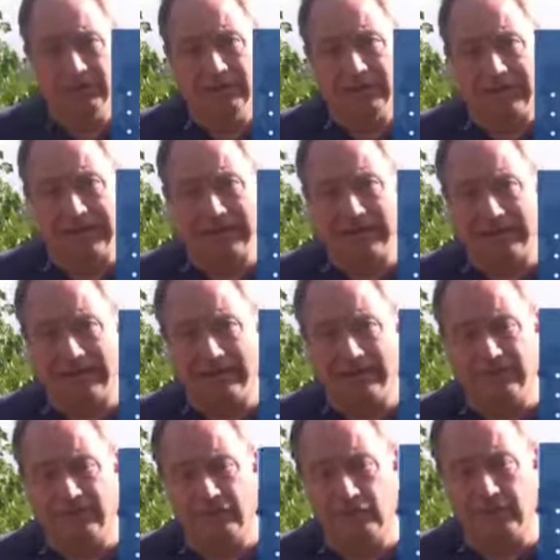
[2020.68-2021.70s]
NF,
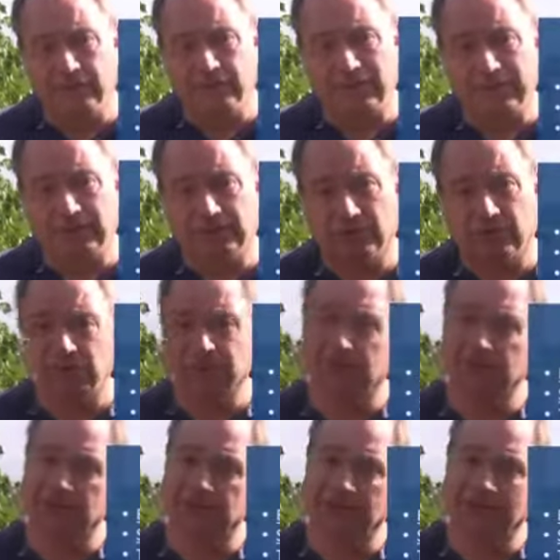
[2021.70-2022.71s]
human
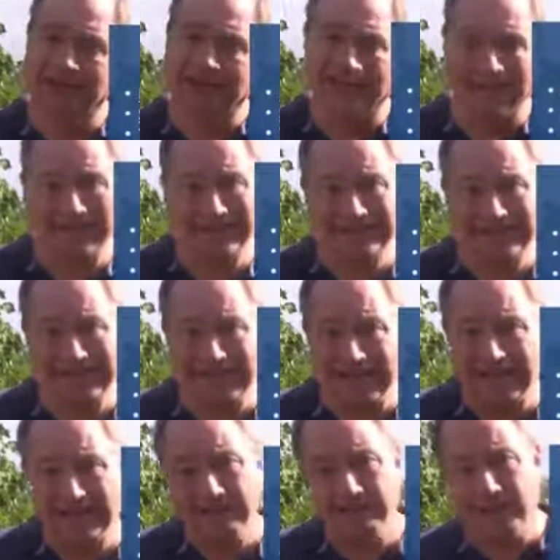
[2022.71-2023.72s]
resources;
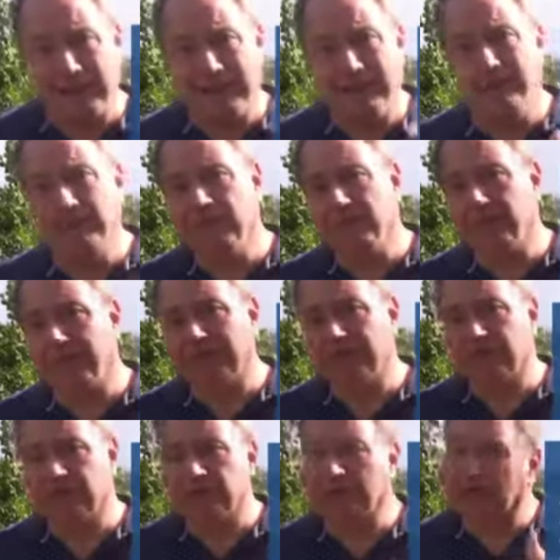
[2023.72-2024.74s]
NT, big
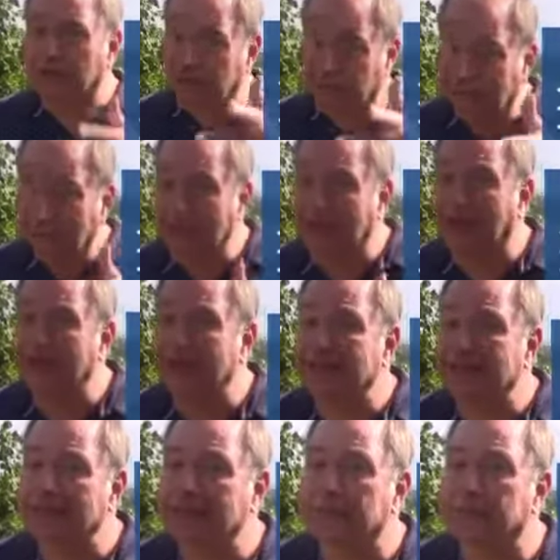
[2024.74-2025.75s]
picture, that could be an
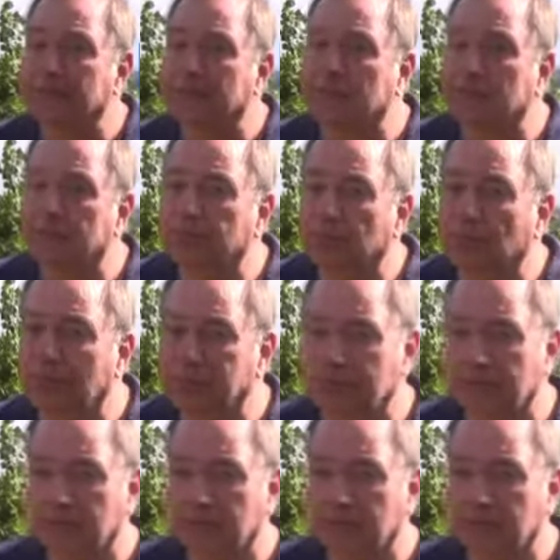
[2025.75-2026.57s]
IT project